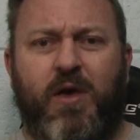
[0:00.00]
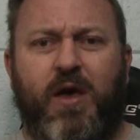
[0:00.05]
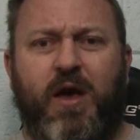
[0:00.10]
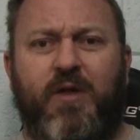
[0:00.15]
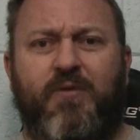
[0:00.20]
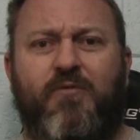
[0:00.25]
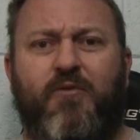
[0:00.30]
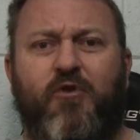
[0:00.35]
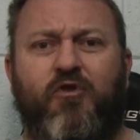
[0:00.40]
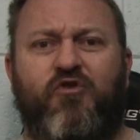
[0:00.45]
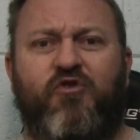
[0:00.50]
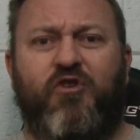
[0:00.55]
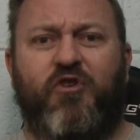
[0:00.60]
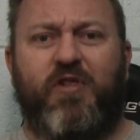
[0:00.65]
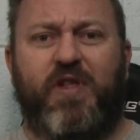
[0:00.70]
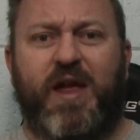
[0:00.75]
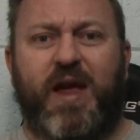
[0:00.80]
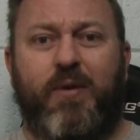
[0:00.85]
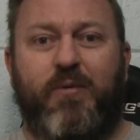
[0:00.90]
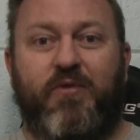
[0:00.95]

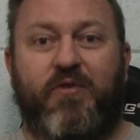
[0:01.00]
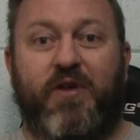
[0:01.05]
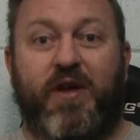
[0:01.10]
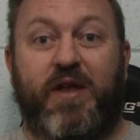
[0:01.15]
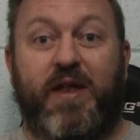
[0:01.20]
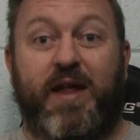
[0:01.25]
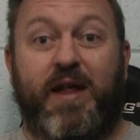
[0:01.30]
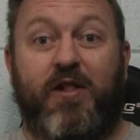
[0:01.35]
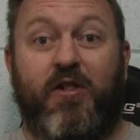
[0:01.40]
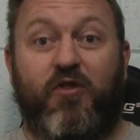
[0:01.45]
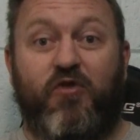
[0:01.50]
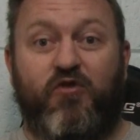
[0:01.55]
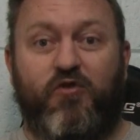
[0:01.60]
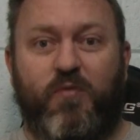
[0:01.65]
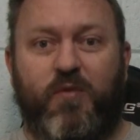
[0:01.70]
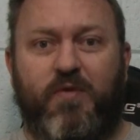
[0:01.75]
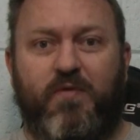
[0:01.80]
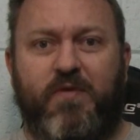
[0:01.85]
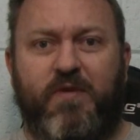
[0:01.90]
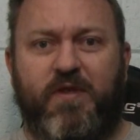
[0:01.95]
Unfortunately, I was not
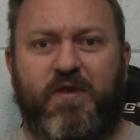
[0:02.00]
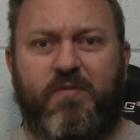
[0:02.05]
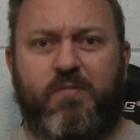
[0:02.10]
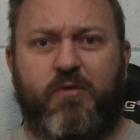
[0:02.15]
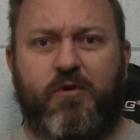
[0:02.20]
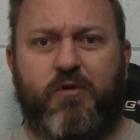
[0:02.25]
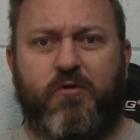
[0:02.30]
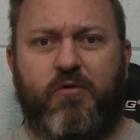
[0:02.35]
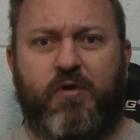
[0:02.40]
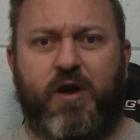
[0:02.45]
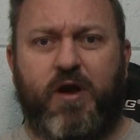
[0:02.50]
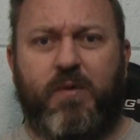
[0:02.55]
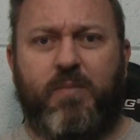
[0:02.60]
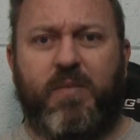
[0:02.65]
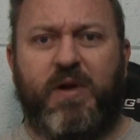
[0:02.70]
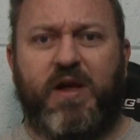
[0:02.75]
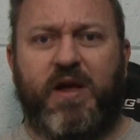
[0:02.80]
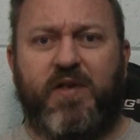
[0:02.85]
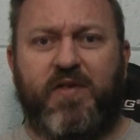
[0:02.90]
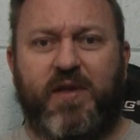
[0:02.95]
eligible for this program
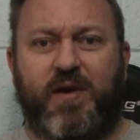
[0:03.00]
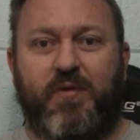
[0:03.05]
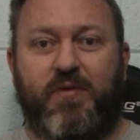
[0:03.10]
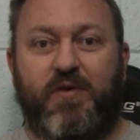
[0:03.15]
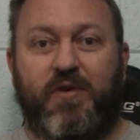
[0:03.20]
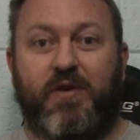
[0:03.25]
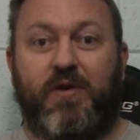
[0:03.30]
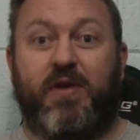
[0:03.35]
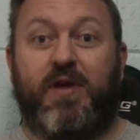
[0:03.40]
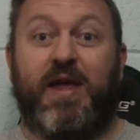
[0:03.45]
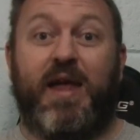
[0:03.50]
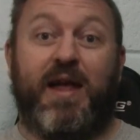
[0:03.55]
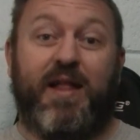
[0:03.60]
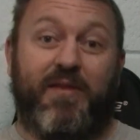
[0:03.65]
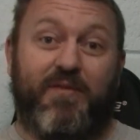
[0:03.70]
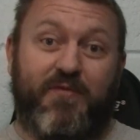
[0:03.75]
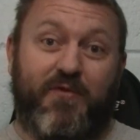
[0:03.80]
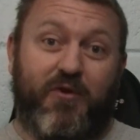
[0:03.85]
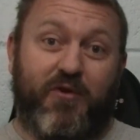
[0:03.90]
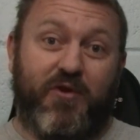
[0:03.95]
because I was a
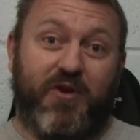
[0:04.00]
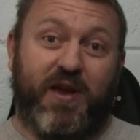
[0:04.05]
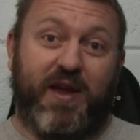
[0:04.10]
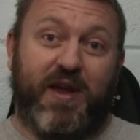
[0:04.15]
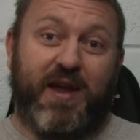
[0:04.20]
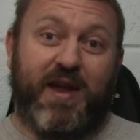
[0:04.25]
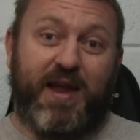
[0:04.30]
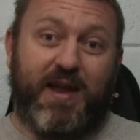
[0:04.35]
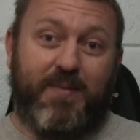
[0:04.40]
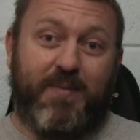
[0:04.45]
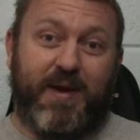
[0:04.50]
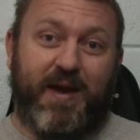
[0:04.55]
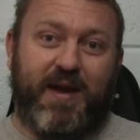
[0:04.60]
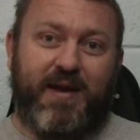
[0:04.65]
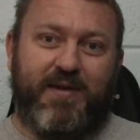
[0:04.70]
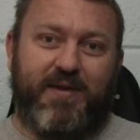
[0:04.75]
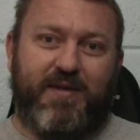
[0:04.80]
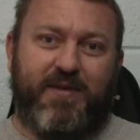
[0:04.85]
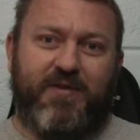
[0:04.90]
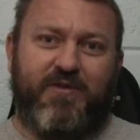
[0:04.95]
California
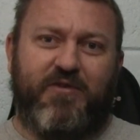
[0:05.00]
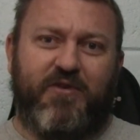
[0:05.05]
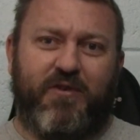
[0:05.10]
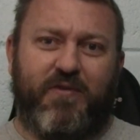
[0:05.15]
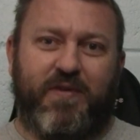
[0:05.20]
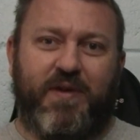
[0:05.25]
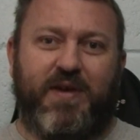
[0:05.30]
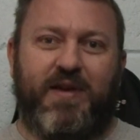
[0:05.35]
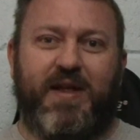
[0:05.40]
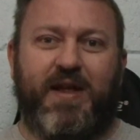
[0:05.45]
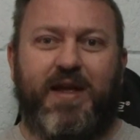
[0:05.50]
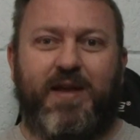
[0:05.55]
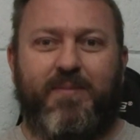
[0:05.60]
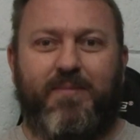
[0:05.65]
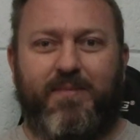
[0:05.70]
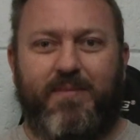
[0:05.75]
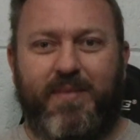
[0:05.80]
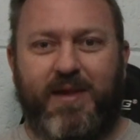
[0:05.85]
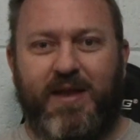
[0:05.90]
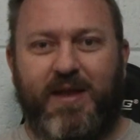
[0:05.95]
inmate serving
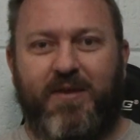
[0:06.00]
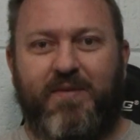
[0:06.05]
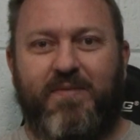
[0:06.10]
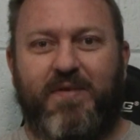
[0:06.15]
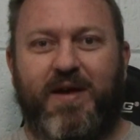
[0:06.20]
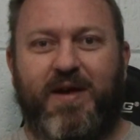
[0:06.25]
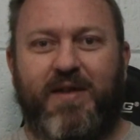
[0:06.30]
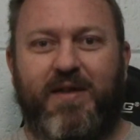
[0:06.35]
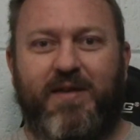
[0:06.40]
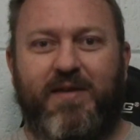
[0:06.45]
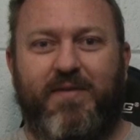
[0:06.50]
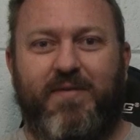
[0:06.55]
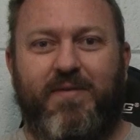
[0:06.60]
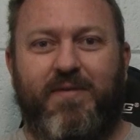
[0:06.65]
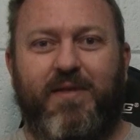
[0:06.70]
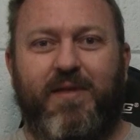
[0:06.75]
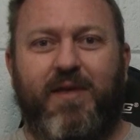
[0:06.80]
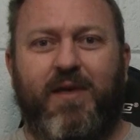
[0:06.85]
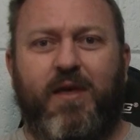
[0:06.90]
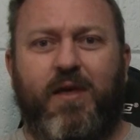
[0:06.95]
time in Nevada.
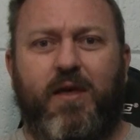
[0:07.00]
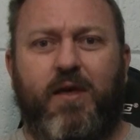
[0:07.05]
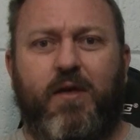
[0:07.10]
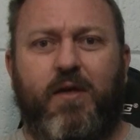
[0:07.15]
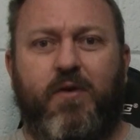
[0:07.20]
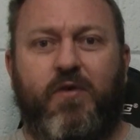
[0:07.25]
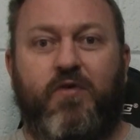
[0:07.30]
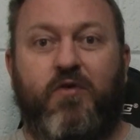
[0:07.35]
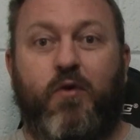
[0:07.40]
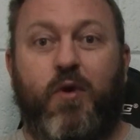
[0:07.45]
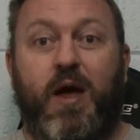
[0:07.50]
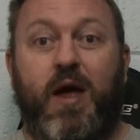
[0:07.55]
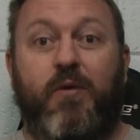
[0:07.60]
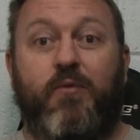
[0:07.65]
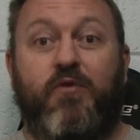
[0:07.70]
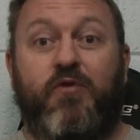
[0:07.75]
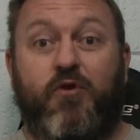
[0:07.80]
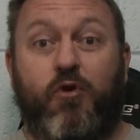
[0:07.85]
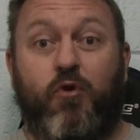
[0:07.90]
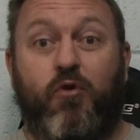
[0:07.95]
So I
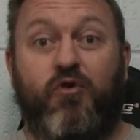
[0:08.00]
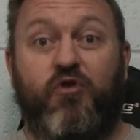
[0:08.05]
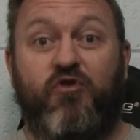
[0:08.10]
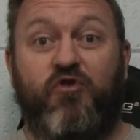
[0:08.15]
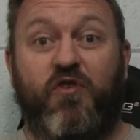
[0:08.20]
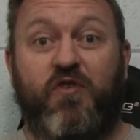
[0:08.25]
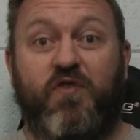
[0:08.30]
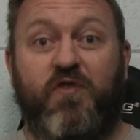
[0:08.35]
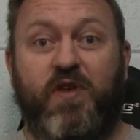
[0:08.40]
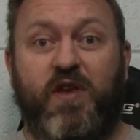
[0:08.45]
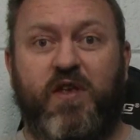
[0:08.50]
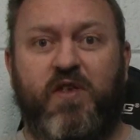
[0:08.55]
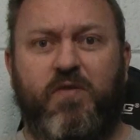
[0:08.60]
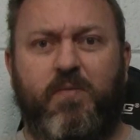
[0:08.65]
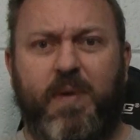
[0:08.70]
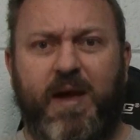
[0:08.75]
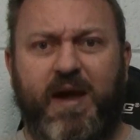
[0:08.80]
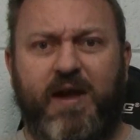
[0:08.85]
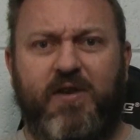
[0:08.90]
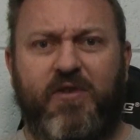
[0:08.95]
was told to just
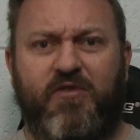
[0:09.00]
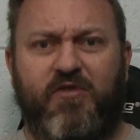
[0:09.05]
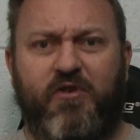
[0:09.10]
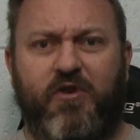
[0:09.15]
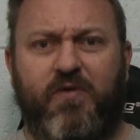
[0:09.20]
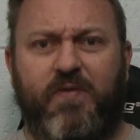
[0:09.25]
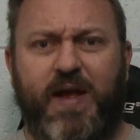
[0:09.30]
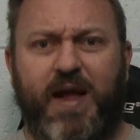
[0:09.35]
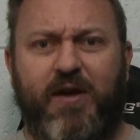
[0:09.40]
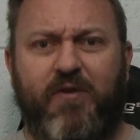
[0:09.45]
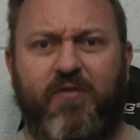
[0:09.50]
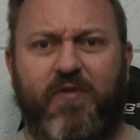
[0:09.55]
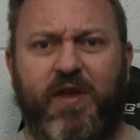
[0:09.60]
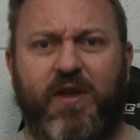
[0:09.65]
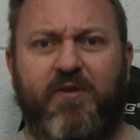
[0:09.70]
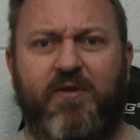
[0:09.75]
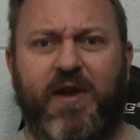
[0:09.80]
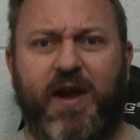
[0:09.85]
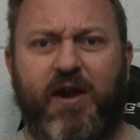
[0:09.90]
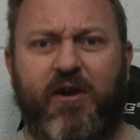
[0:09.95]
expect to serve out the
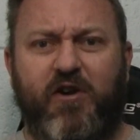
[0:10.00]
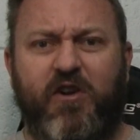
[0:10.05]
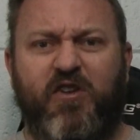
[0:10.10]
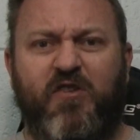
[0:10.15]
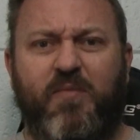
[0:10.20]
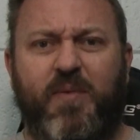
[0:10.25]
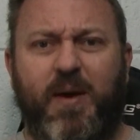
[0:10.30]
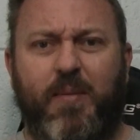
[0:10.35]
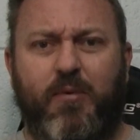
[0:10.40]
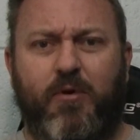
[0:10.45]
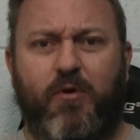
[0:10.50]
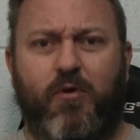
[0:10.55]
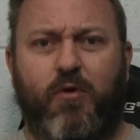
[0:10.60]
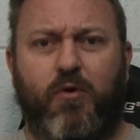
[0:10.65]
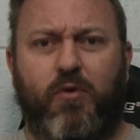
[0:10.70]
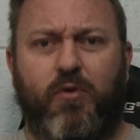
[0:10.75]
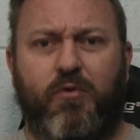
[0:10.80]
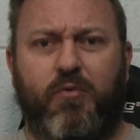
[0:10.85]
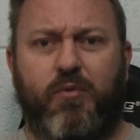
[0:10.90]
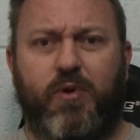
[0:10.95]
entirety of my
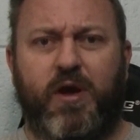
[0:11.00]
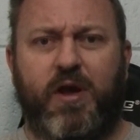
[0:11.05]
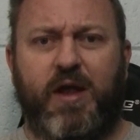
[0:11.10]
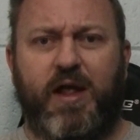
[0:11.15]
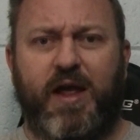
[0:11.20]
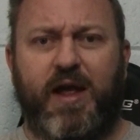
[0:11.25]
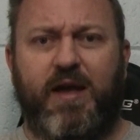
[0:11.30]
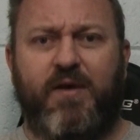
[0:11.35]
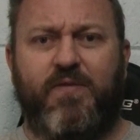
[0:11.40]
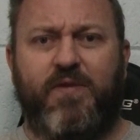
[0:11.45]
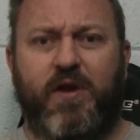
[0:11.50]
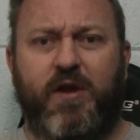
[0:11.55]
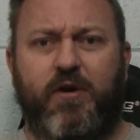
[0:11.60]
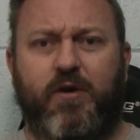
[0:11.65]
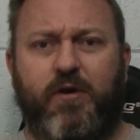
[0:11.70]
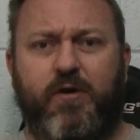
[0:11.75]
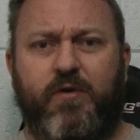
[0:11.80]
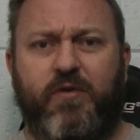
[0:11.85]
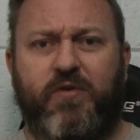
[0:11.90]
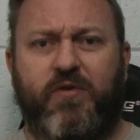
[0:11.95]
parole, three and a half
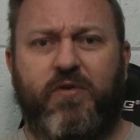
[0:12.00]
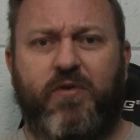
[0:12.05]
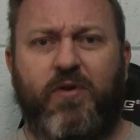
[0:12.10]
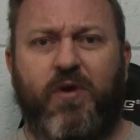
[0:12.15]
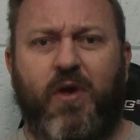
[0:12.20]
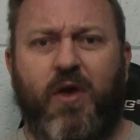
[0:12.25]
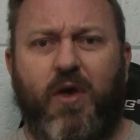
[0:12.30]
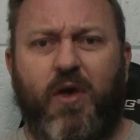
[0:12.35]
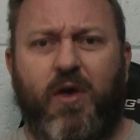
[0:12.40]
years.